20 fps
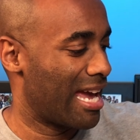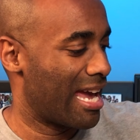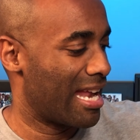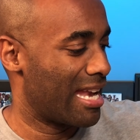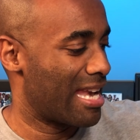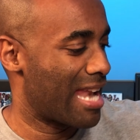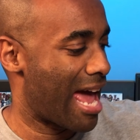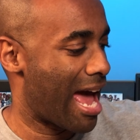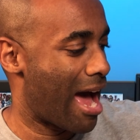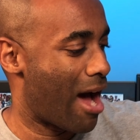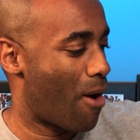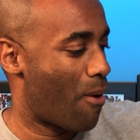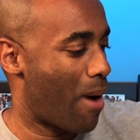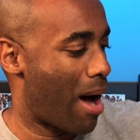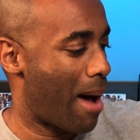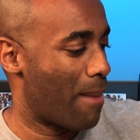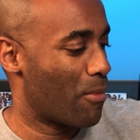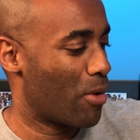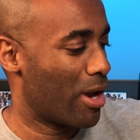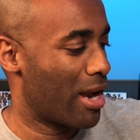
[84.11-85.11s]
and now
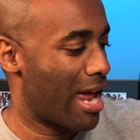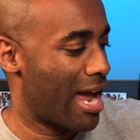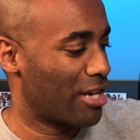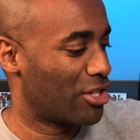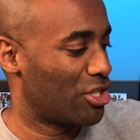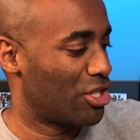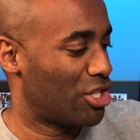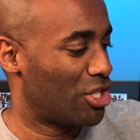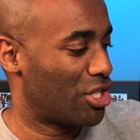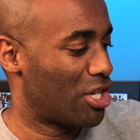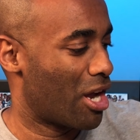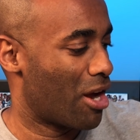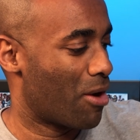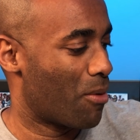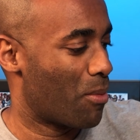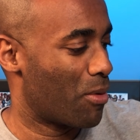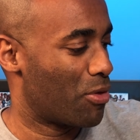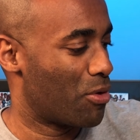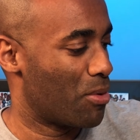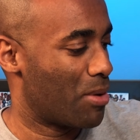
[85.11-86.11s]
I'm going to actually share
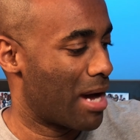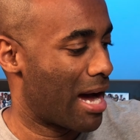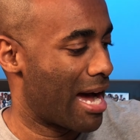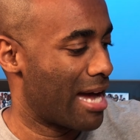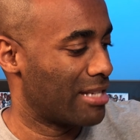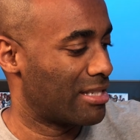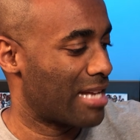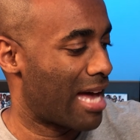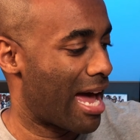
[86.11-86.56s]
it with you guys.